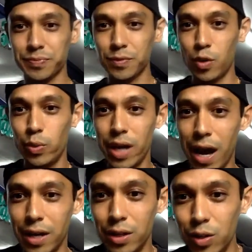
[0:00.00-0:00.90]
We
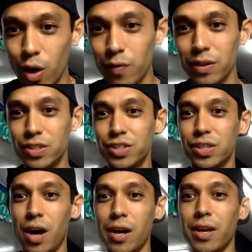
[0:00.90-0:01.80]
got Nova
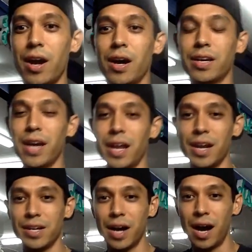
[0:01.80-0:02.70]
Scotia,
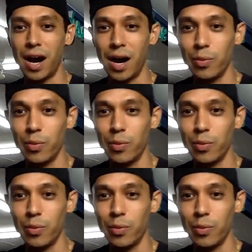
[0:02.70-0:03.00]
Canada.